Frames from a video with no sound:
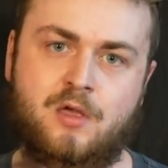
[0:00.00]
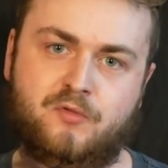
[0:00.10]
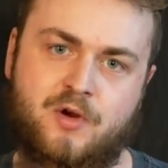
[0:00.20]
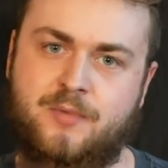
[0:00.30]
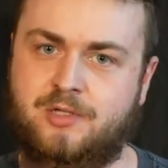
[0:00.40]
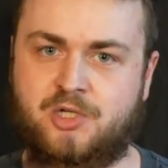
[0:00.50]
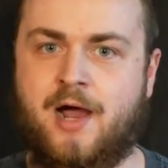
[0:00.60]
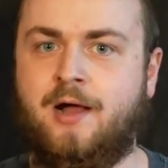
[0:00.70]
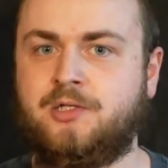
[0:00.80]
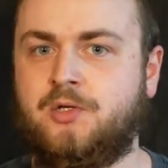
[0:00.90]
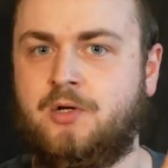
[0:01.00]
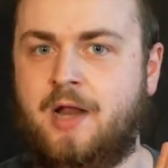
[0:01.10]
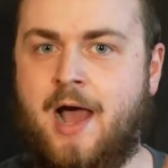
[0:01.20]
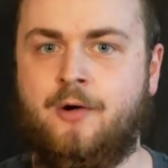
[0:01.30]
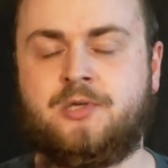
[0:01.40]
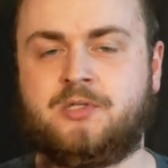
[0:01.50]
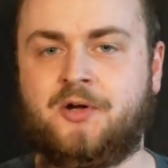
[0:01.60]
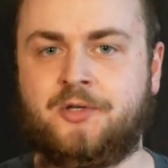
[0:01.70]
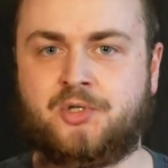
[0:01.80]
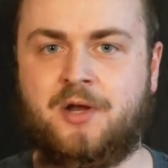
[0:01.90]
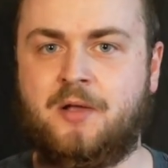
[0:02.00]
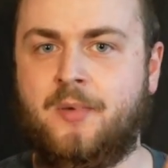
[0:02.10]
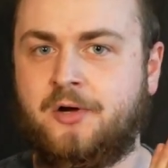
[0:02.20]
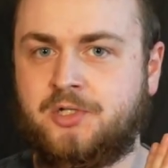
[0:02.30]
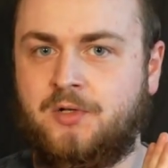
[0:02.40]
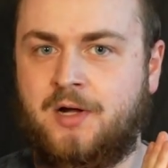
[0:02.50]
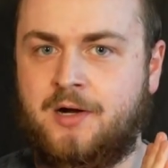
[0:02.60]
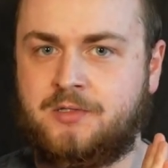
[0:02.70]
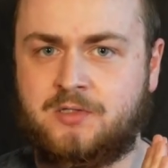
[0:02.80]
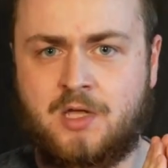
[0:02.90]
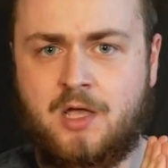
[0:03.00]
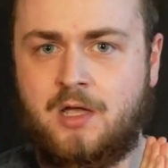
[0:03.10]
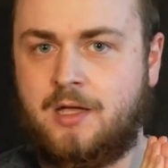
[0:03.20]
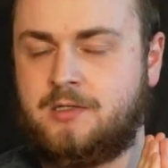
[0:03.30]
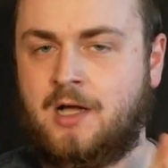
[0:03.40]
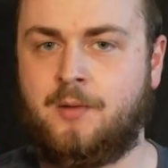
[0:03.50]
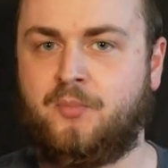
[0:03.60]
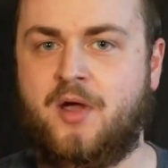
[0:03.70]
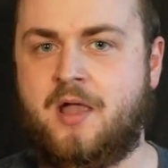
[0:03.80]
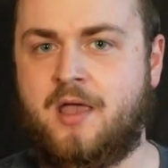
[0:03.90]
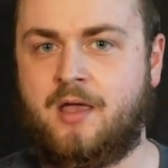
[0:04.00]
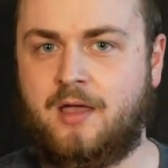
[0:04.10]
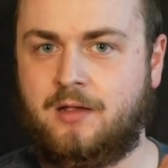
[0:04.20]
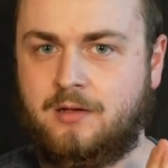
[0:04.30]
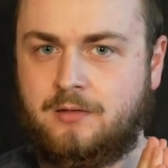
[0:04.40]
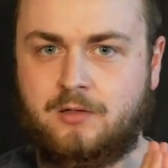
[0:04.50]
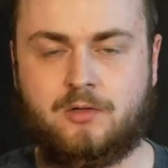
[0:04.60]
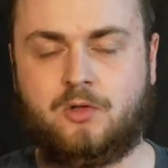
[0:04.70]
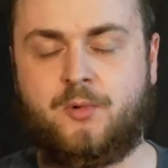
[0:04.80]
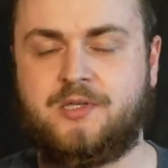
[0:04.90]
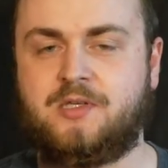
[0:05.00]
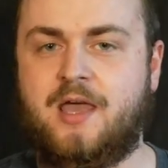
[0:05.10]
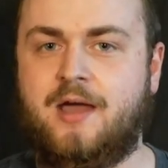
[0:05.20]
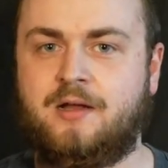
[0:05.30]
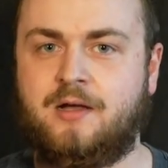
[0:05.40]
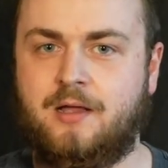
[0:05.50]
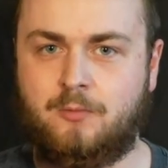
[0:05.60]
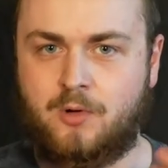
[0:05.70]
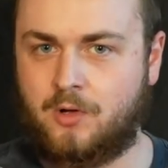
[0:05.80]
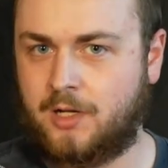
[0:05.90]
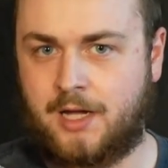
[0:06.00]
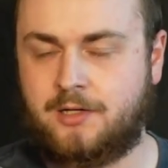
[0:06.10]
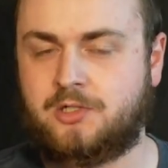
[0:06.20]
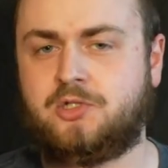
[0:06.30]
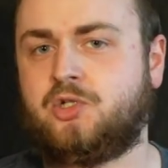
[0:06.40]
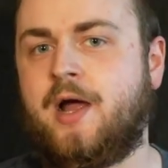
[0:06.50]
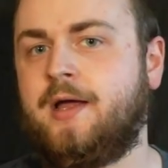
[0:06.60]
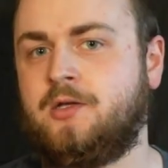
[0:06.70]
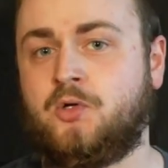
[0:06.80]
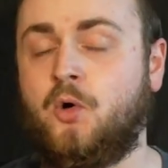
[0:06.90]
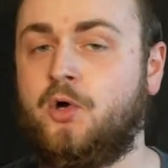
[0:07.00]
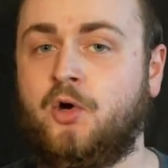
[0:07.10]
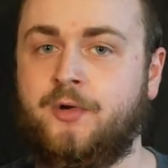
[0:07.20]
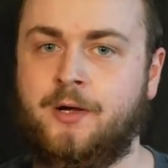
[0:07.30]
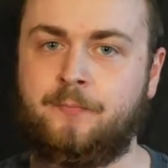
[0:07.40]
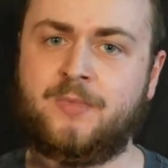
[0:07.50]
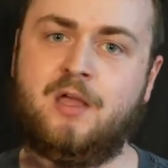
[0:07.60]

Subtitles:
from his childhood, how he started training martial arts, his upbringing in Louisiana, and we'll kind of just track his whole career.